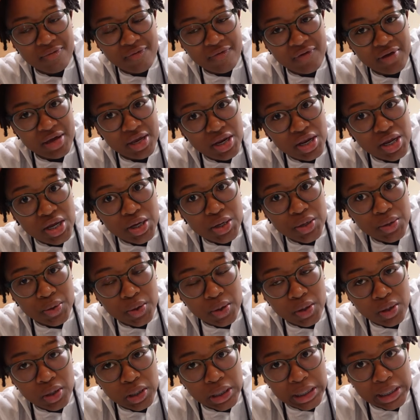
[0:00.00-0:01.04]
video
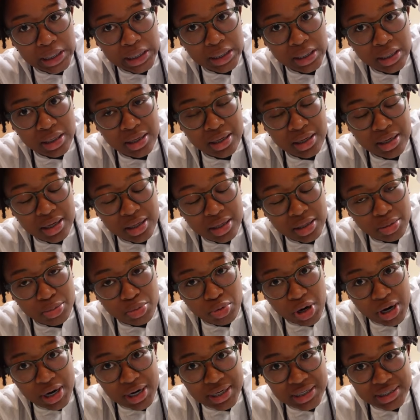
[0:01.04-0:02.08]
on the
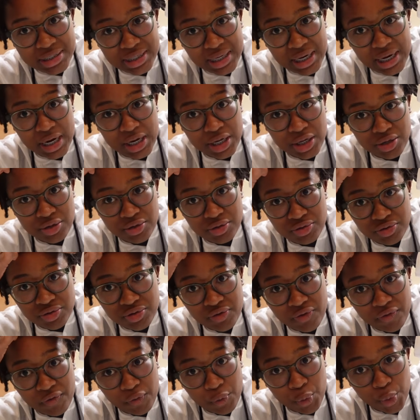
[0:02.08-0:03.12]
products that I use
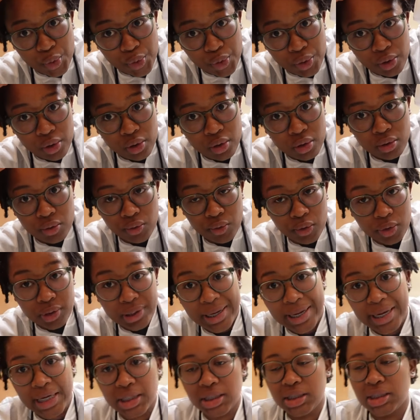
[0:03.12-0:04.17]
for oral
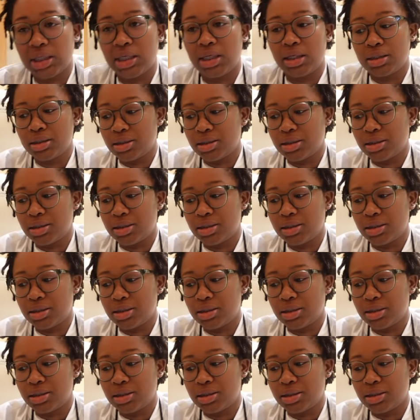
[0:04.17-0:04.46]
hygiene.